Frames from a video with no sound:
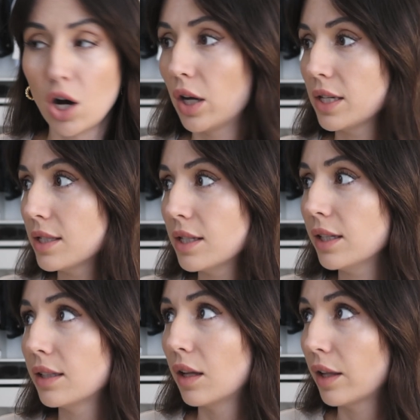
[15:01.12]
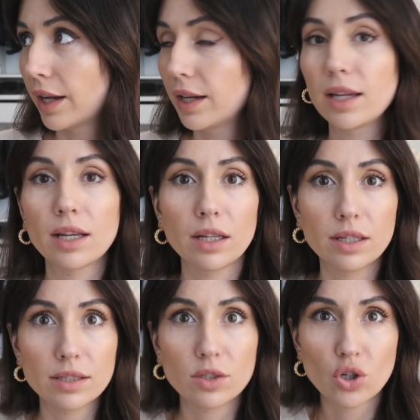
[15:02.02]
honestly the lighting
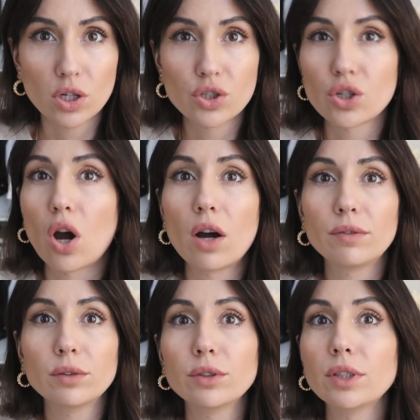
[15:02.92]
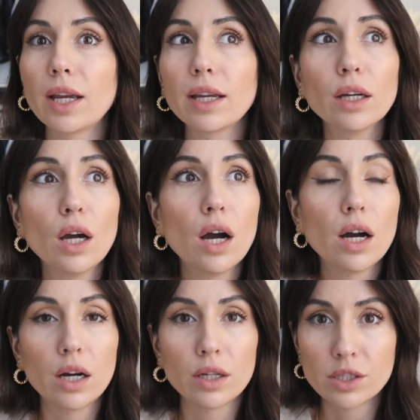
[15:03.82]
is just awful today.
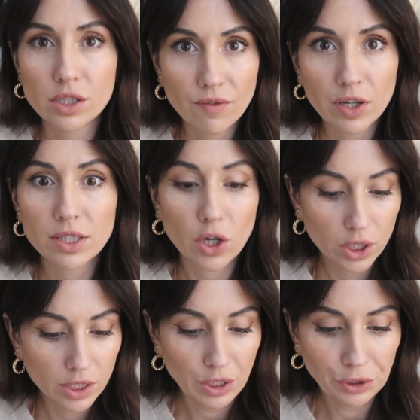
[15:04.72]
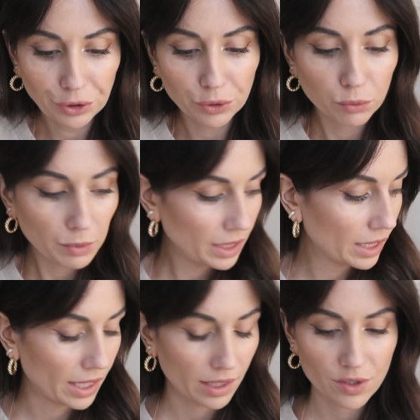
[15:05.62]
It's very dark and
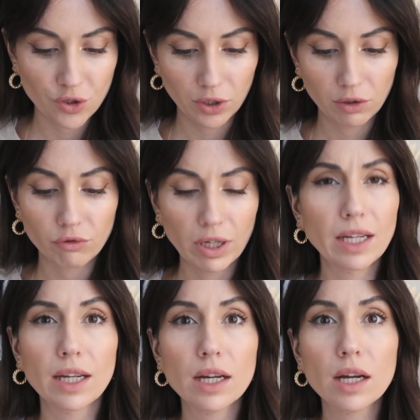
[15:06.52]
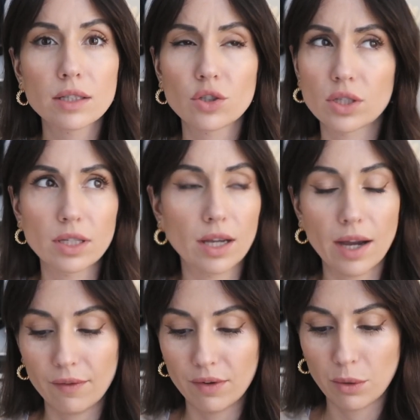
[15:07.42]
gloomy and it started raining just like
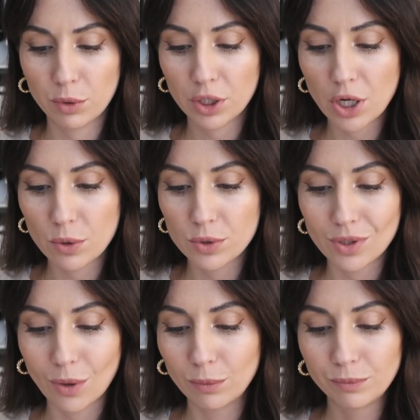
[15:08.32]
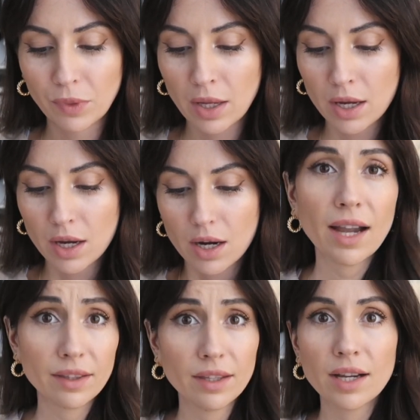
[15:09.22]
half an hour ago, so
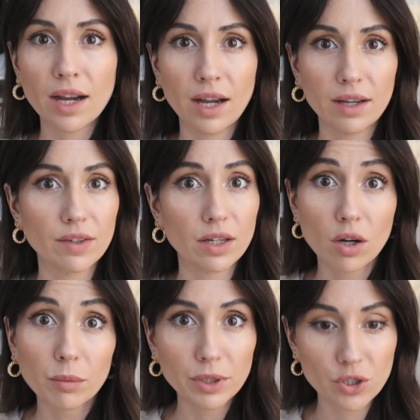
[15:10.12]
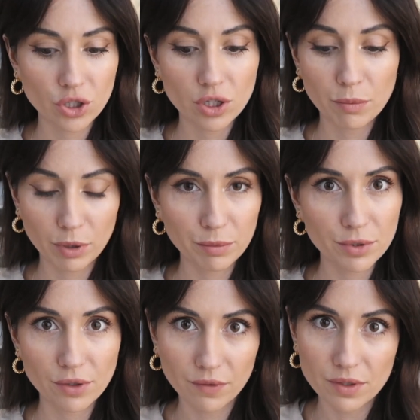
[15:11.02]
I think I've accomplished the
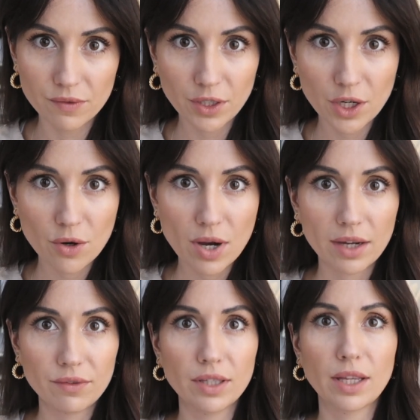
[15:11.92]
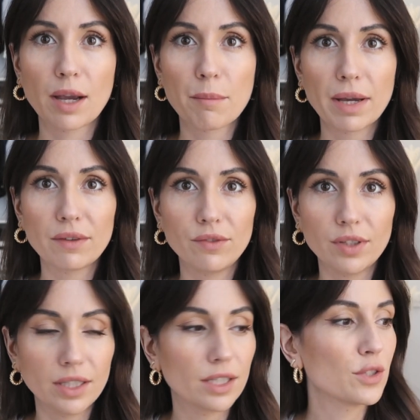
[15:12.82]
purpose of this video. I feel like my
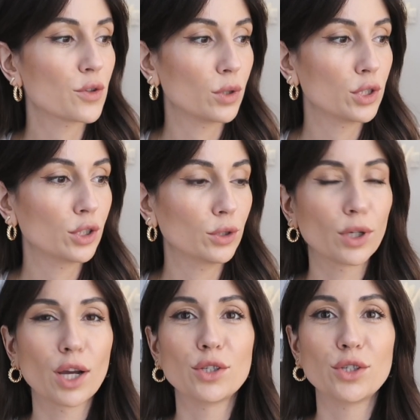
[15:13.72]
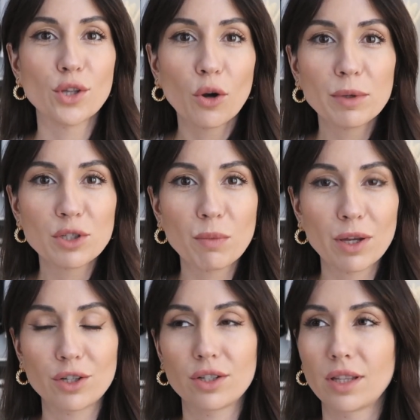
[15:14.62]
feed is going to look so much
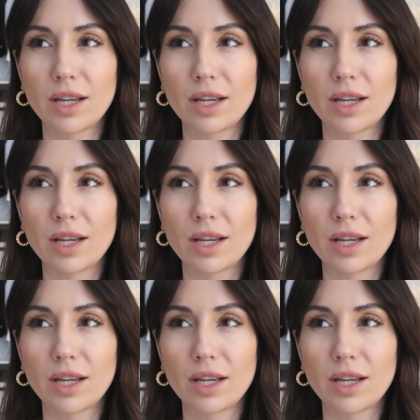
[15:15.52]
better.